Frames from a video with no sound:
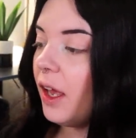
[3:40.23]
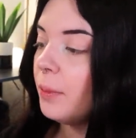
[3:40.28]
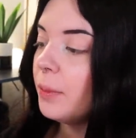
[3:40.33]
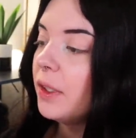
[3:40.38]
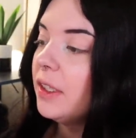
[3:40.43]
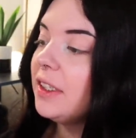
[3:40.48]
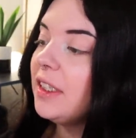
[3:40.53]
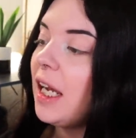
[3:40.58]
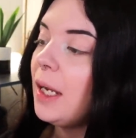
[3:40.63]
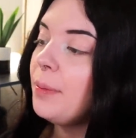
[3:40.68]
I'm
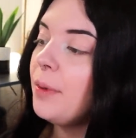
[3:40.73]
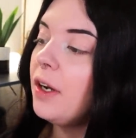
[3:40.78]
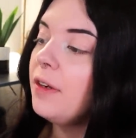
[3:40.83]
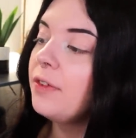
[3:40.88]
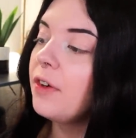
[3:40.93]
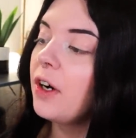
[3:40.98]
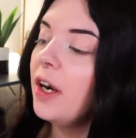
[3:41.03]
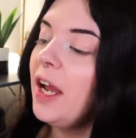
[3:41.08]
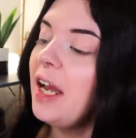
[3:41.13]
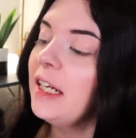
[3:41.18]
gonna tap
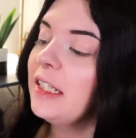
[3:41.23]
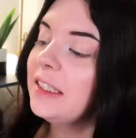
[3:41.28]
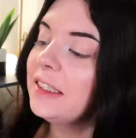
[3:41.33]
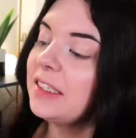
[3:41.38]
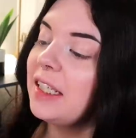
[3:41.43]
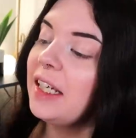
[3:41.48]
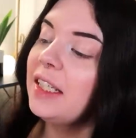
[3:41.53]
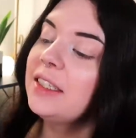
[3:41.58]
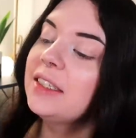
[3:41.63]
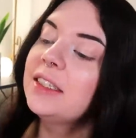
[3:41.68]
off our
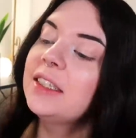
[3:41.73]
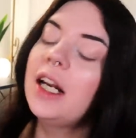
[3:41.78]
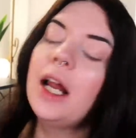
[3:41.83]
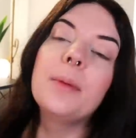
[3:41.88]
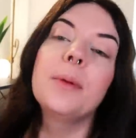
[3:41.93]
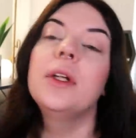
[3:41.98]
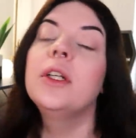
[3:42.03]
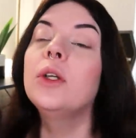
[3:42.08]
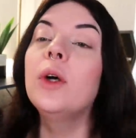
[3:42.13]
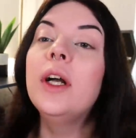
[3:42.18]
excess,
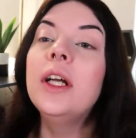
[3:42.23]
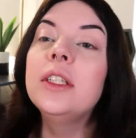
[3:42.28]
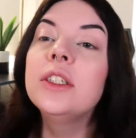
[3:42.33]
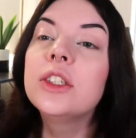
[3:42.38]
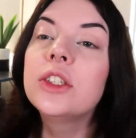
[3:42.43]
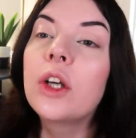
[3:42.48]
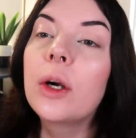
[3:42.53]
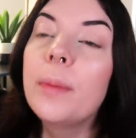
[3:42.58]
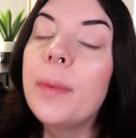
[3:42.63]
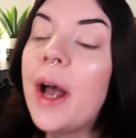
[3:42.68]
and I'm gonna go ahead
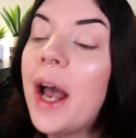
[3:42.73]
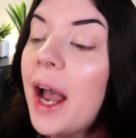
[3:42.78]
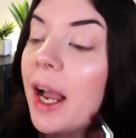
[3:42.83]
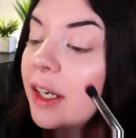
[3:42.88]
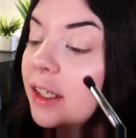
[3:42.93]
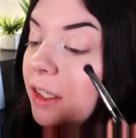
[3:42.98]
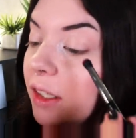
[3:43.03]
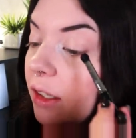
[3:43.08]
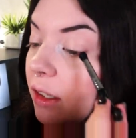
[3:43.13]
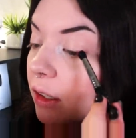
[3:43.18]
and start
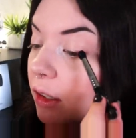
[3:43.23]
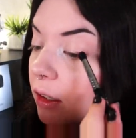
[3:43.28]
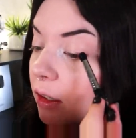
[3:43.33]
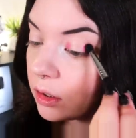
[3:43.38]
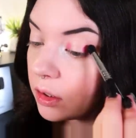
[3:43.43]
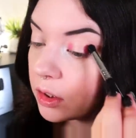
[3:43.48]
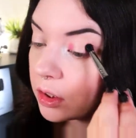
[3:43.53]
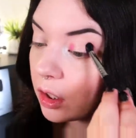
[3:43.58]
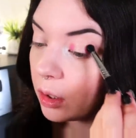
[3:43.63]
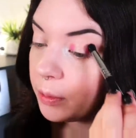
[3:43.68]
packing.
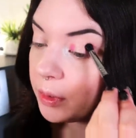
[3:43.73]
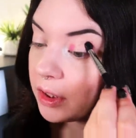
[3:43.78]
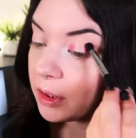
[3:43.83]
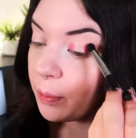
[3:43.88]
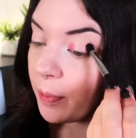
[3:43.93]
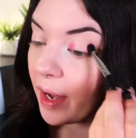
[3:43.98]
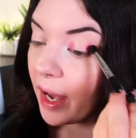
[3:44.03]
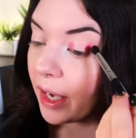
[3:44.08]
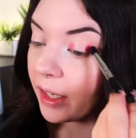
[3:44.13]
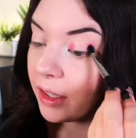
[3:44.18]
So I'm
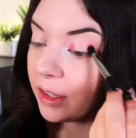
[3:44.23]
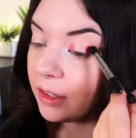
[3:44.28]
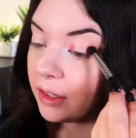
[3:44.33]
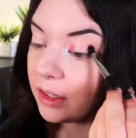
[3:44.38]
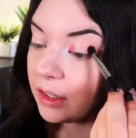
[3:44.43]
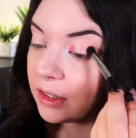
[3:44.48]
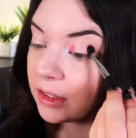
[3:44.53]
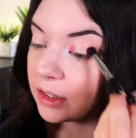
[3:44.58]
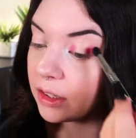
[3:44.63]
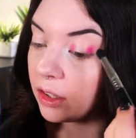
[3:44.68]
just packing
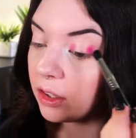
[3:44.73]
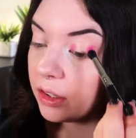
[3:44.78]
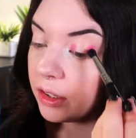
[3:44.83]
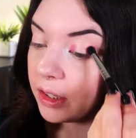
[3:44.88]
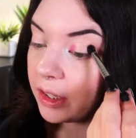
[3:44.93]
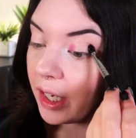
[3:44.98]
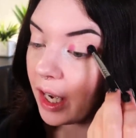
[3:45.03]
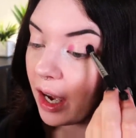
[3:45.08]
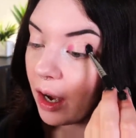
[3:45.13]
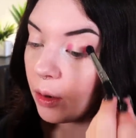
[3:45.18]
this
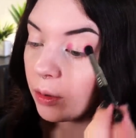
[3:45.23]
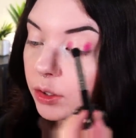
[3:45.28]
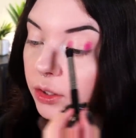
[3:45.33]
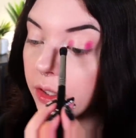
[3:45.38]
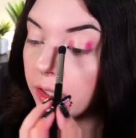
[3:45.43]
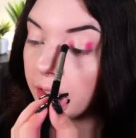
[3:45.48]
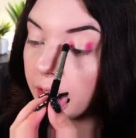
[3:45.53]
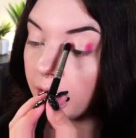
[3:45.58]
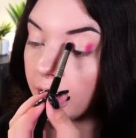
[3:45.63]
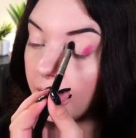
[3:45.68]
on the
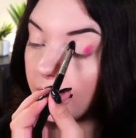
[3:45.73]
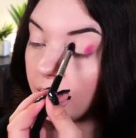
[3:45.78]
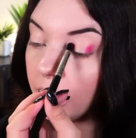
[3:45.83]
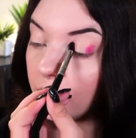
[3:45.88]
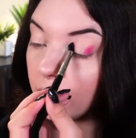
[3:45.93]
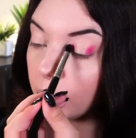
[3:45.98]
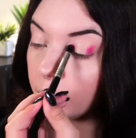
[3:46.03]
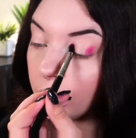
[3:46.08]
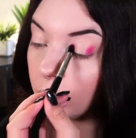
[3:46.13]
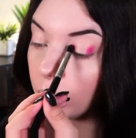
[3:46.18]
outer and
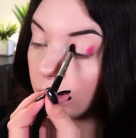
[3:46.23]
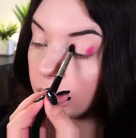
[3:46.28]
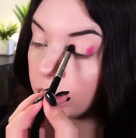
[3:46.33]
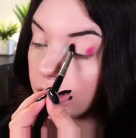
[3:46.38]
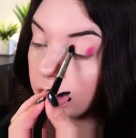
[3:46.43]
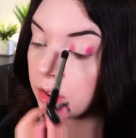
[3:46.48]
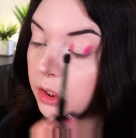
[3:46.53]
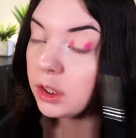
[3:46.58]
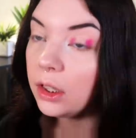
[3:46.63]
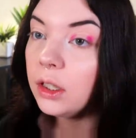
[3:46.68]
inner
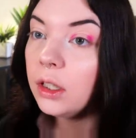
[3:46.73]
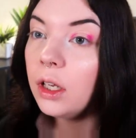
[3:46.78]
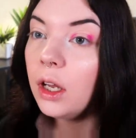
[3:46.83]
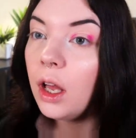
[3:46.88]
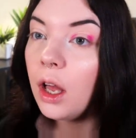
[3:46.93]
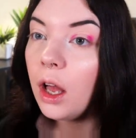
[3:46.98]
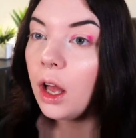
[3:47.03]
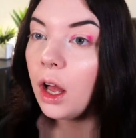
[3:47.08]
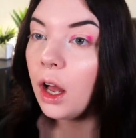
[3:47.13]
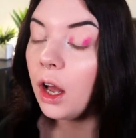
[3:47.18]
portion
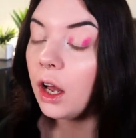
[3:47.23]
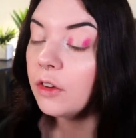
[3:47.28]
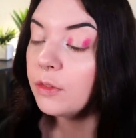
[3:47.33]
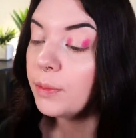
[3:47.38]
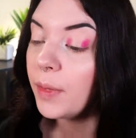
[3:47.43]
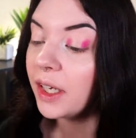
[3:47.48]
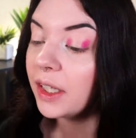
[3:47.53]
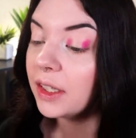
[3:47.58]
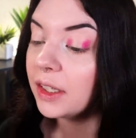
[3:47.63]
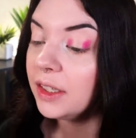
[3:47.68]

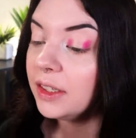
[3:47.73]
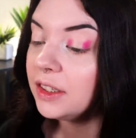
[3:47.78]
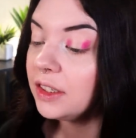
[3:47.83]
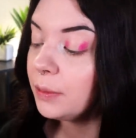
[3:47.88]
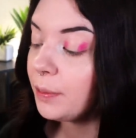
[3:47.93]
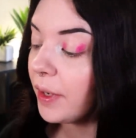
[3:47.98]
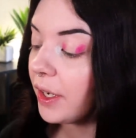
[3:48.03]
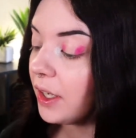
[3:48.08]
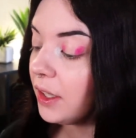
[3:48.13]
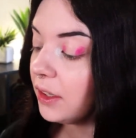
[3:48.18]
of my lid
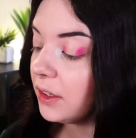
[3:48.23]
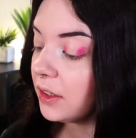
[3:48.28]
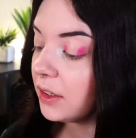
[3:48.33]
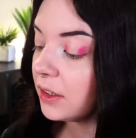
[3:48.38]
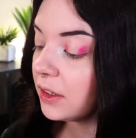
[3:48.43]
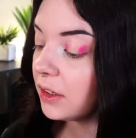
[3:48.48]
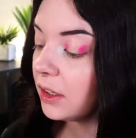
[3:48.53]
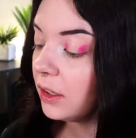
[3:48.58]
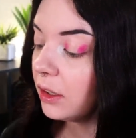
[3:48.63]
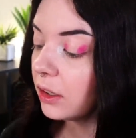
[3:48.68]

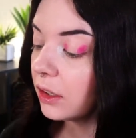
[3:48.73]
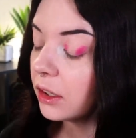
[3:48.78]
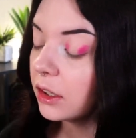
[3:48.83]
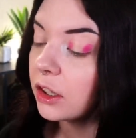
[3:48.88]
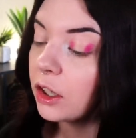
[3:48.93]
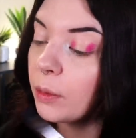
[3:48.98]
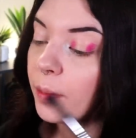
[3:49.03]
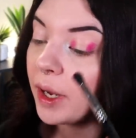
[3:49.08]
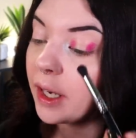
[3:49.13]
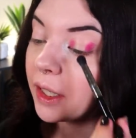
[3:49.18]
space.
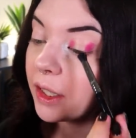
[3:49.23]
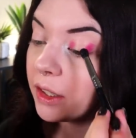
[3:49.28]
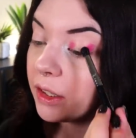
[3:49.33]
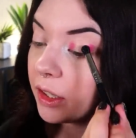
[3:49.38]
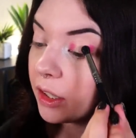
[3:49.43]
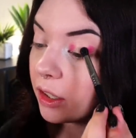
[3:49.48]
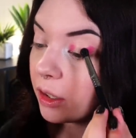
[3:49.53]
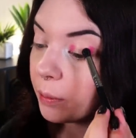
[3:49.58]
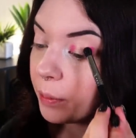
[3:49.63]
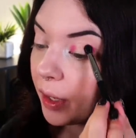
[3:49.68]
I'm gonna go back
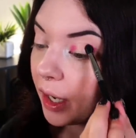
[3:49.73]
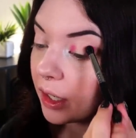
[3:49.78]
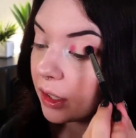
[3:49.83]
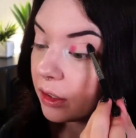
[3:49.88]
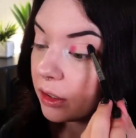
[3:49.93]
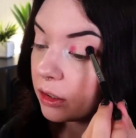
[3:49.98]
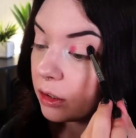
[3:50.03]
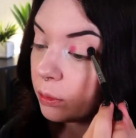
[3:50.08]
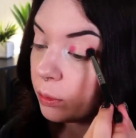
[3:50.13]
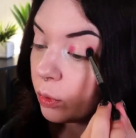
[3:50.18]
in there, pack
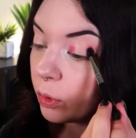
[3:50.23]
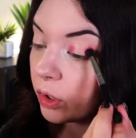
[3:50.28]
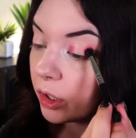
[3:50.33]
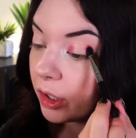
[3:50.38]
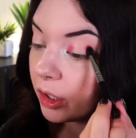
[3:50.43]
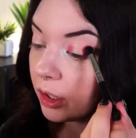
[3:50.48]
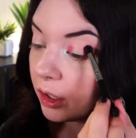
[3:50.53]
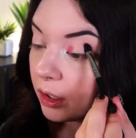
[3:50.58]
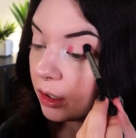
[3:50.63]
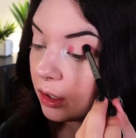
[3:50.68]
a little
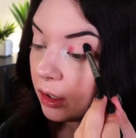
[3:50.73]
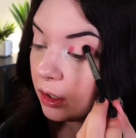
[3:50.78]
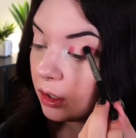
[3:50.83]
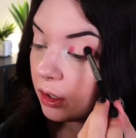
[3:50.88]
more.